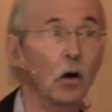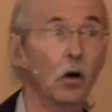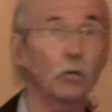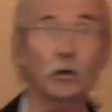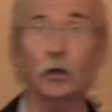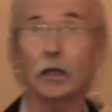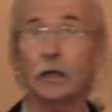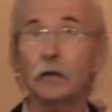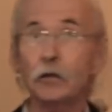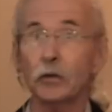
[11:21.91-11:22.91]
over
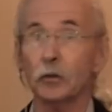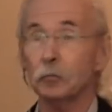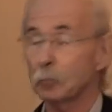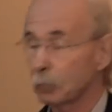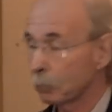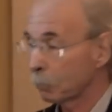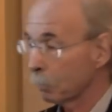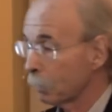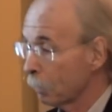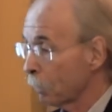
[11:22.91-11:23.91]
into
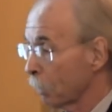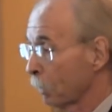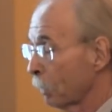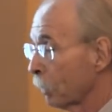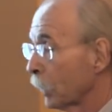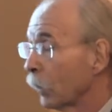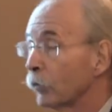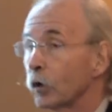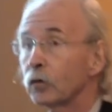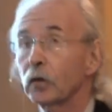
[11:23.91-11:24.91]
a
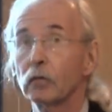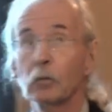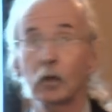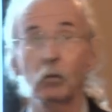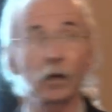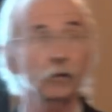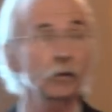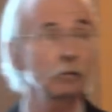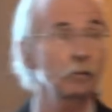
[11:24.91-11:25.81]
version of the Midwest.